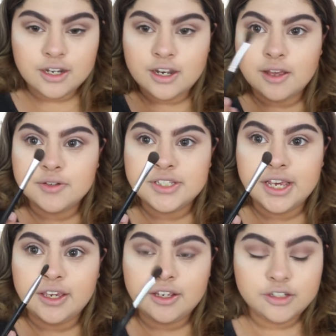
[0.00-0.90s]
Now
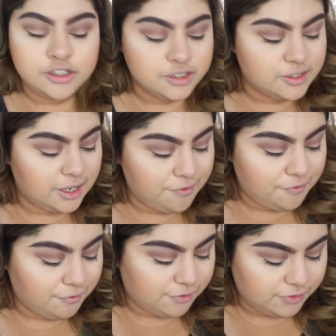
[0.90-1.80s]
taking just a
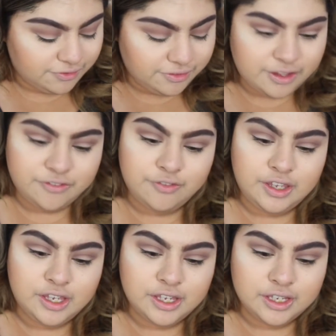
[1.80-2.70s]

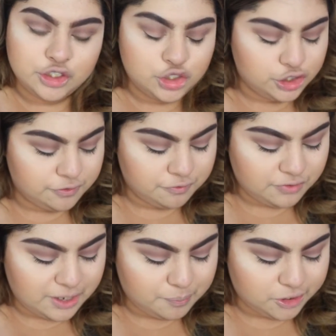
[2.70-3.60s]
fluffy-ish
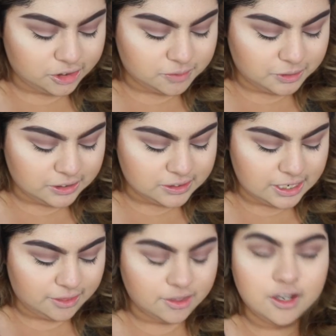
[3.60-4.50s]
flat brush, I'm going to
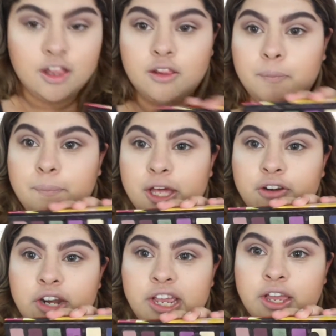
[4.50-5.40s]
take the color
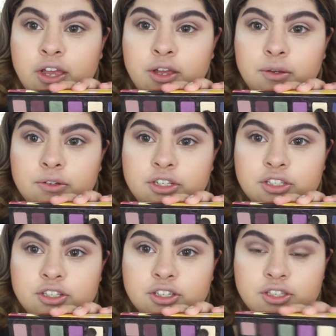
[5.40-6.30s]
Buttery, which
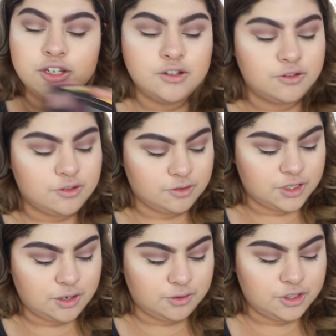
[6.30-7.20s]
is just a neutral
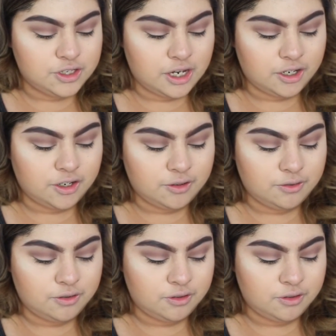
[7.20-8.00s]
tone shadow,